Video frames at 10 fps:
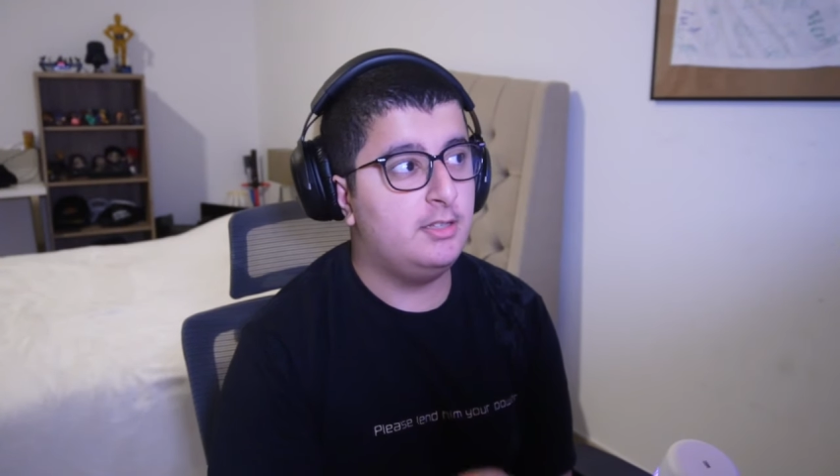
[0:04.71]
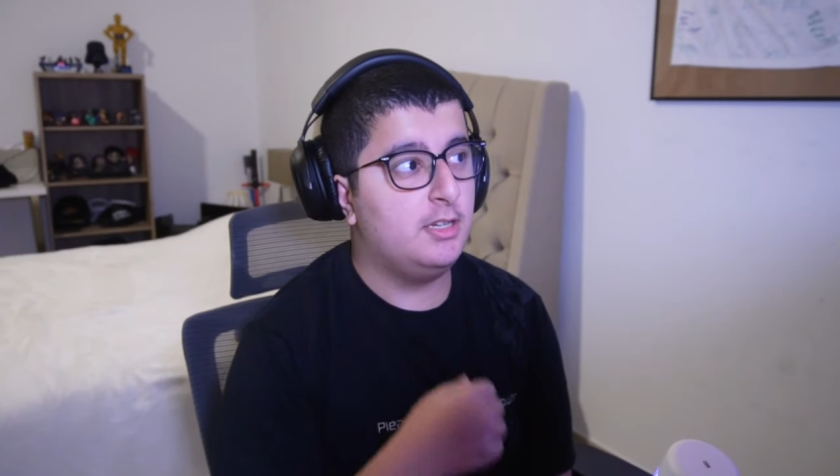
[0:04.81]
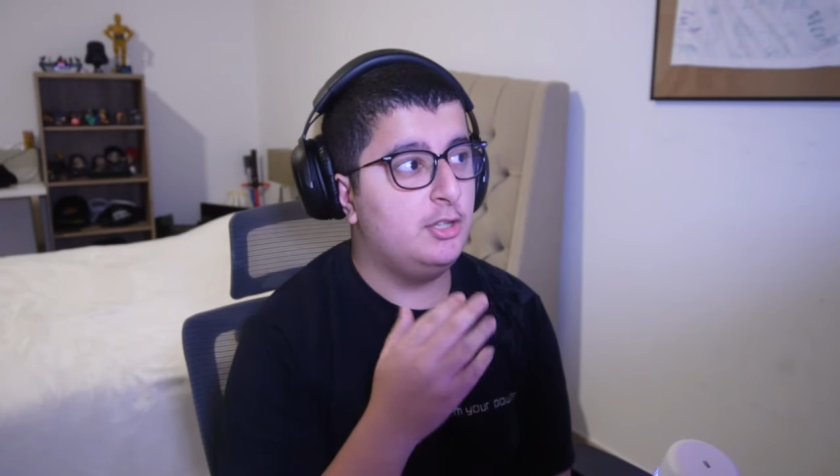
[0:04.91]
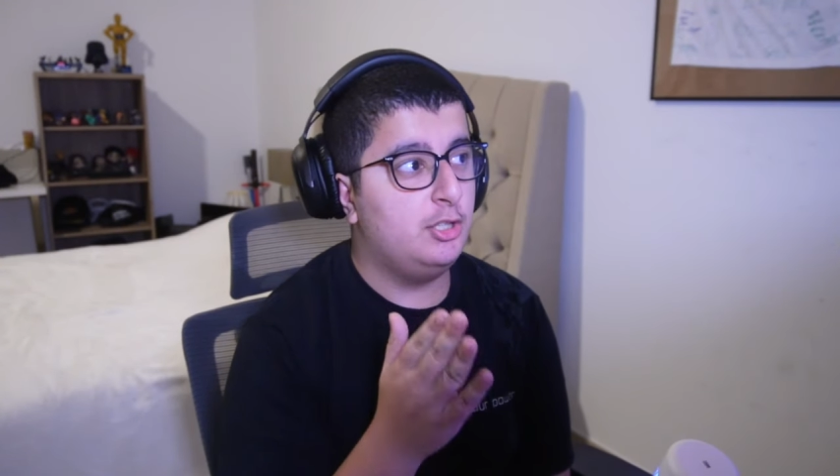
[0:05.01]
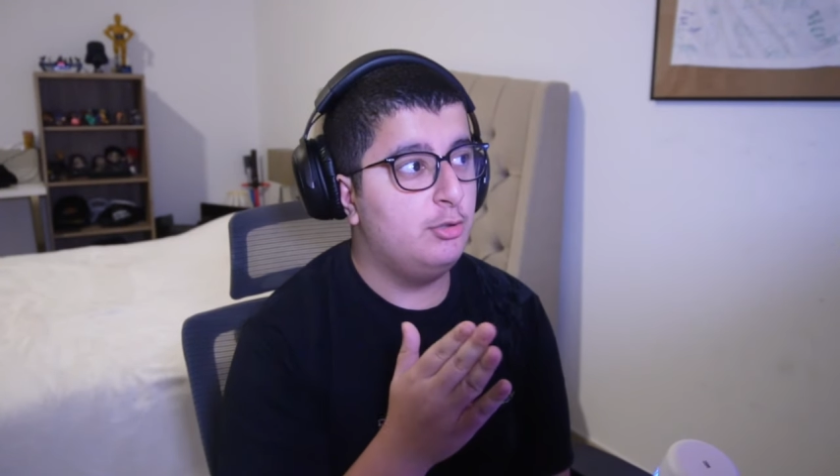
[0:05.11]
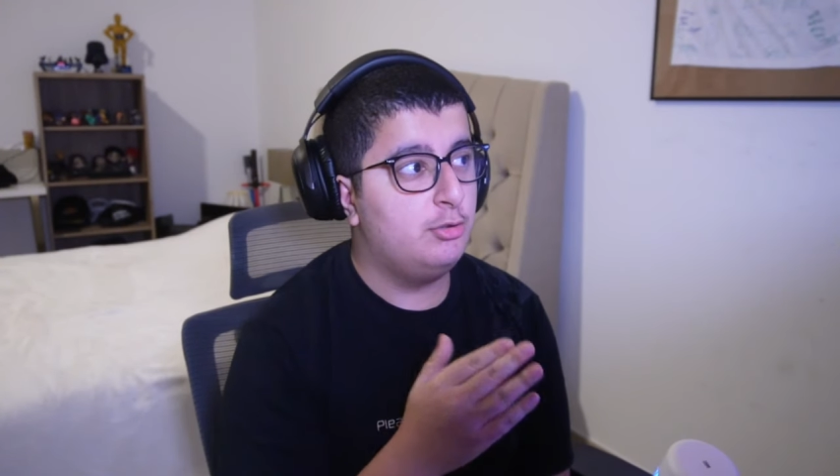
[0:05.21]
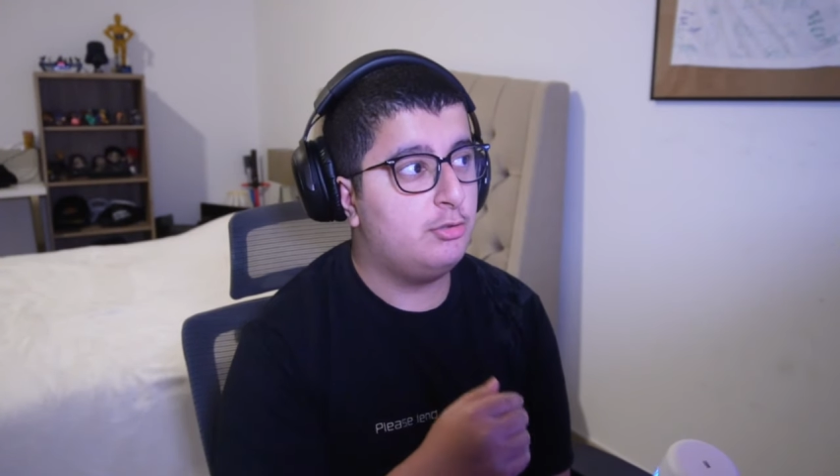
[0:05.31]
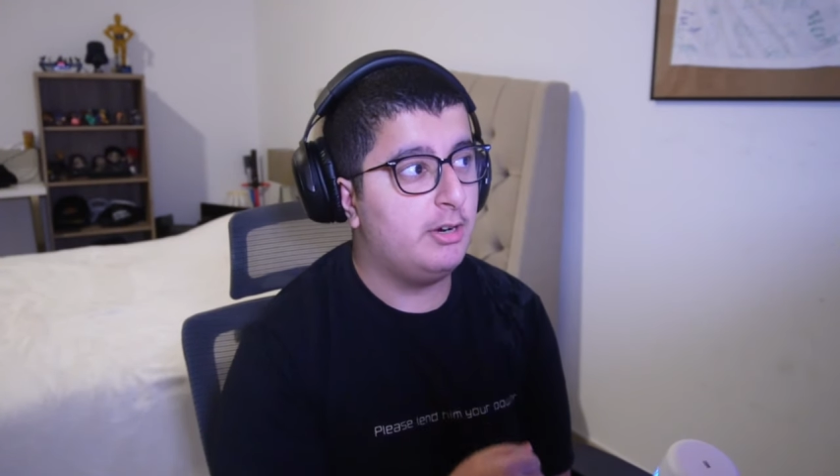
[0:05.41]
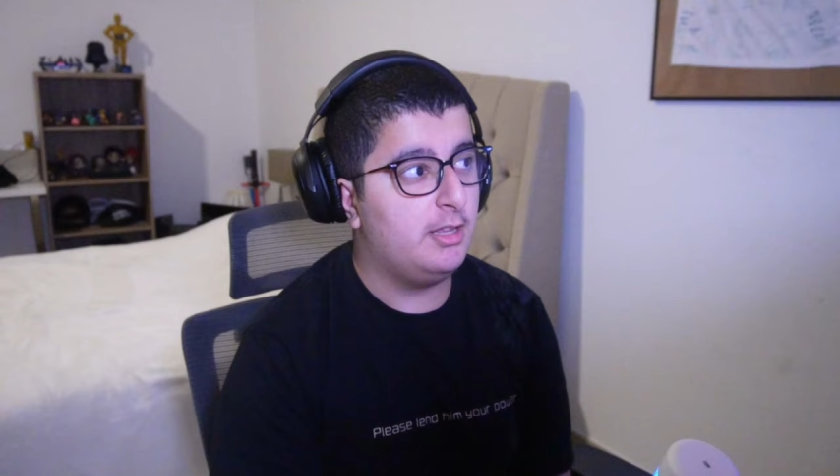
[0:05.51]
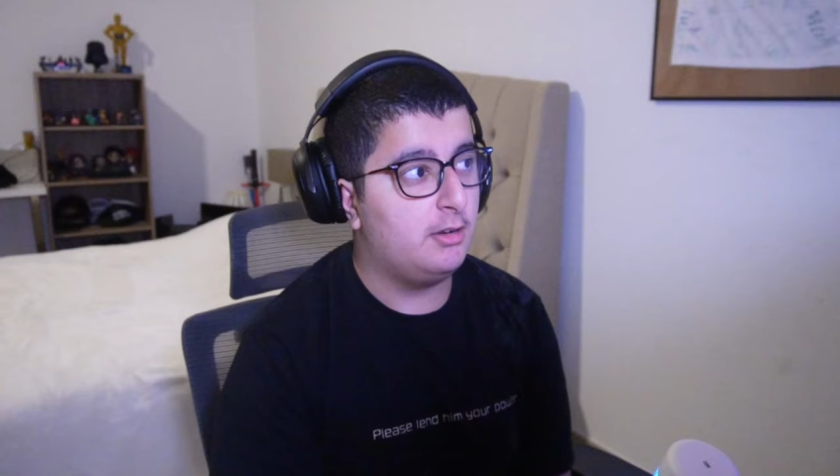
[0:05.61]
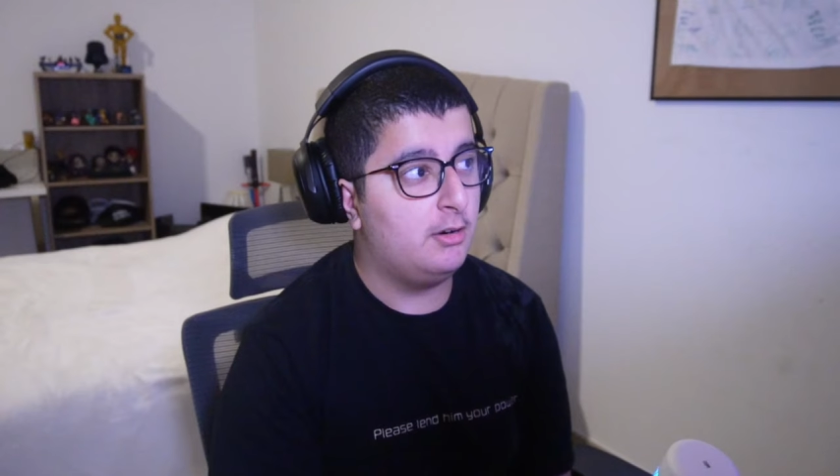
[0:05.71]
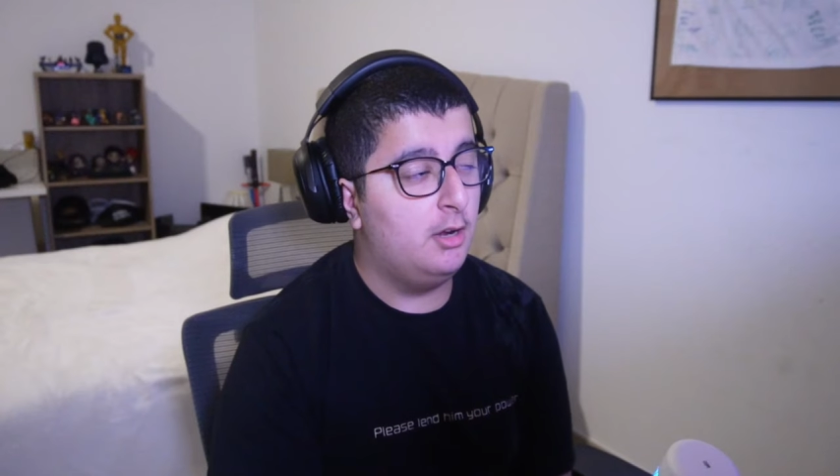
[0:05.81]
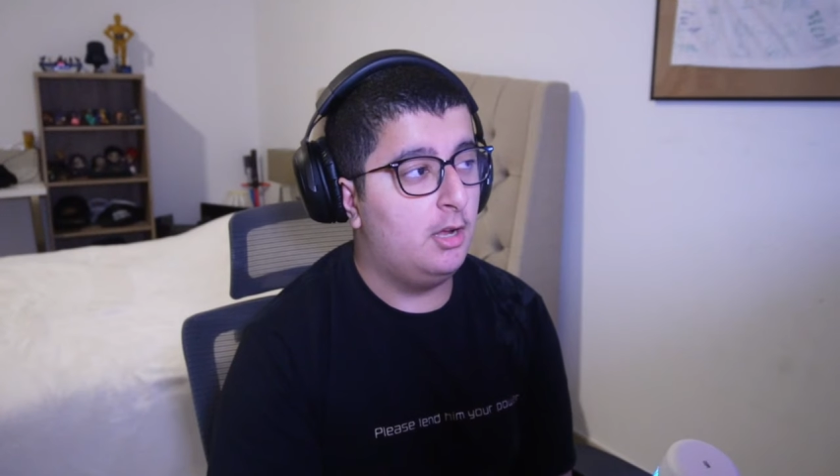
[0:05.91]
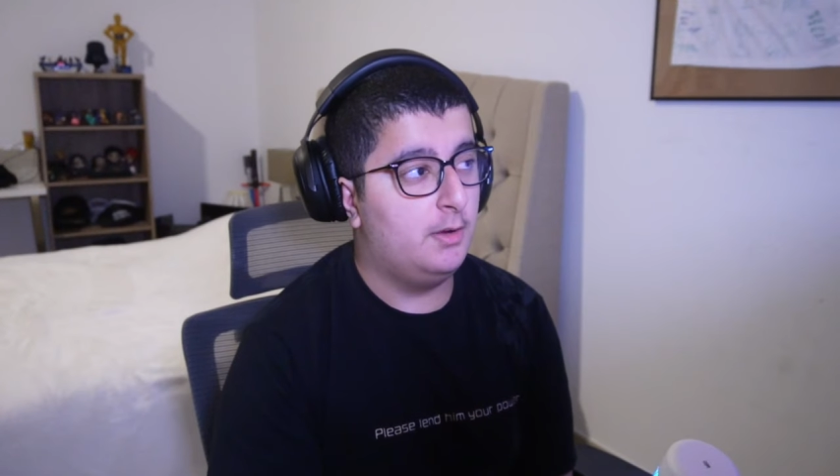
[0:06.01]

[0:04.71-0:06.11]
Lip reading: to the new trailer